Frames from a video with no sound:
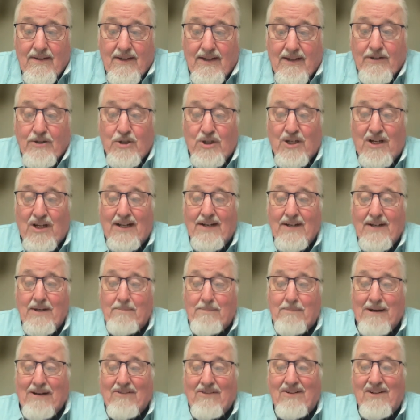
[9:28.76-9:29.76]
And John
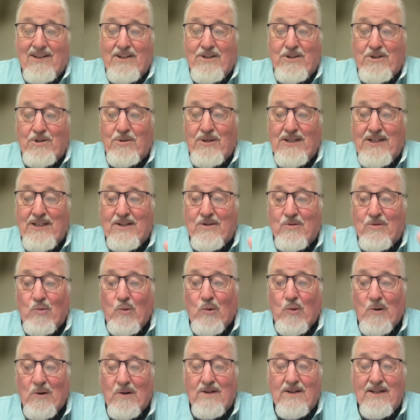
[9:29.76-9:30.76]
apparently treated
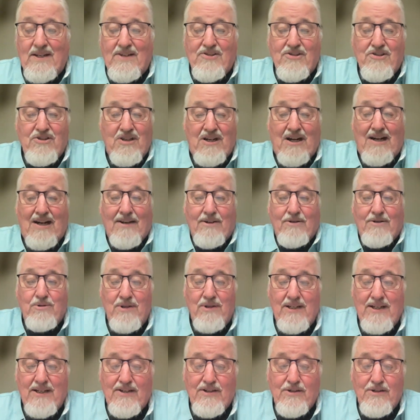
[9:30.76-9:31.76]
word as
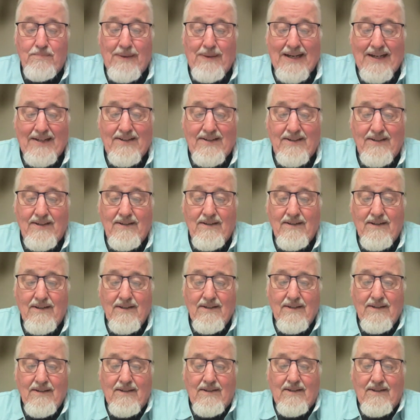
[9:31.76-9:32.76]
contra-expected,
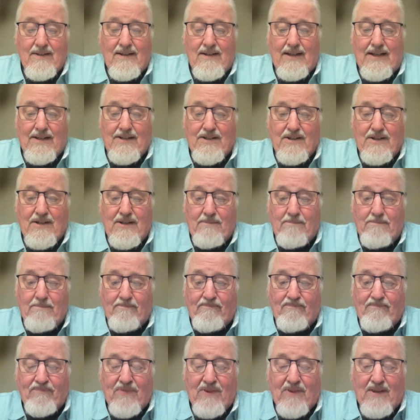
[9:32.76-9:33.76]
as a
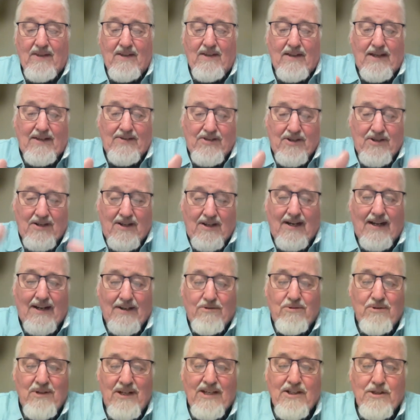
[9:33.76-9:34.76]

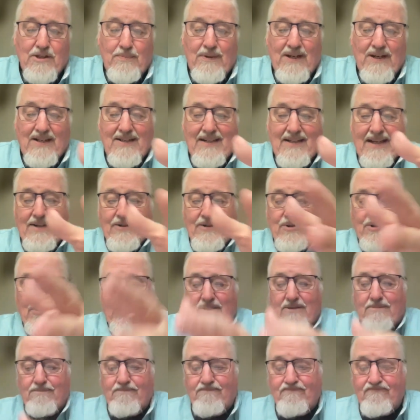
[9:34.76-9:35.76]

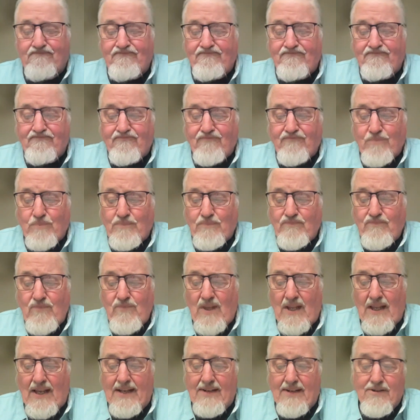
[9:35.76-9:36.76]
contra-expectation,
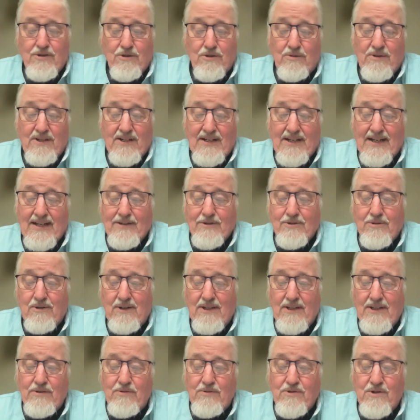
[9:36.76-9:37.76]
and so he
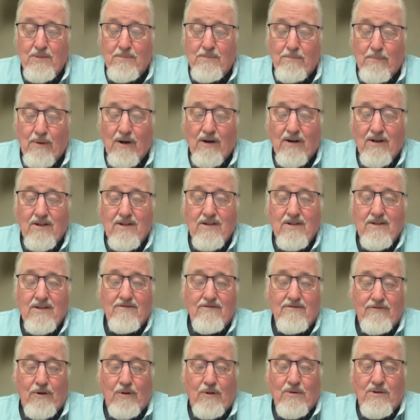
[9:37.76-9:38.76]
naturally used a marked
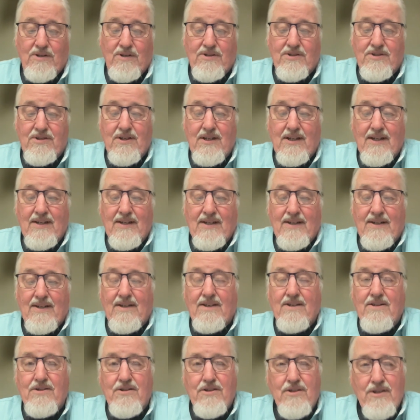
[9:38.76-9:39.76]
focus
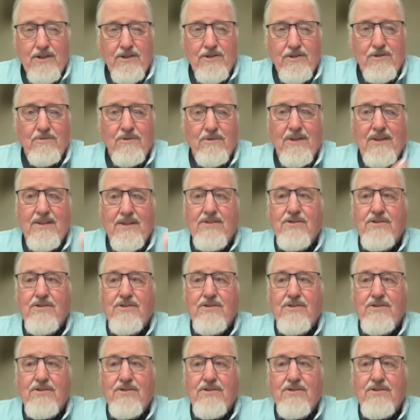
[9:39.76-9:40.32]
constituent.